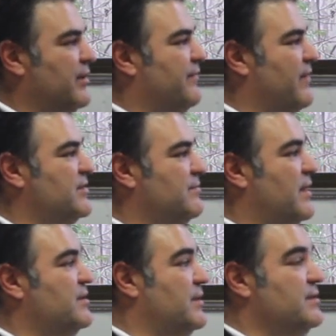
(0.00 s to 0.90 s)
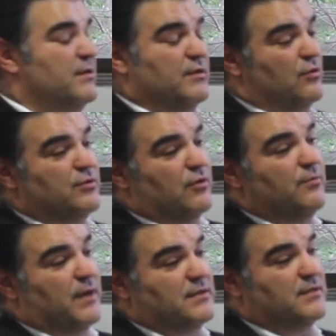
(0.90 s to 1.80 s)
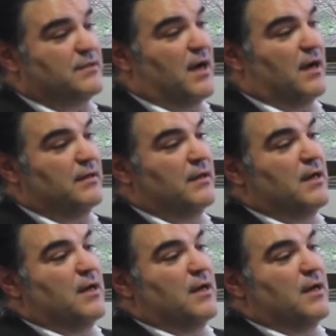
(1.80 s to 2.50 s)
an innovation manager is also a good place to start,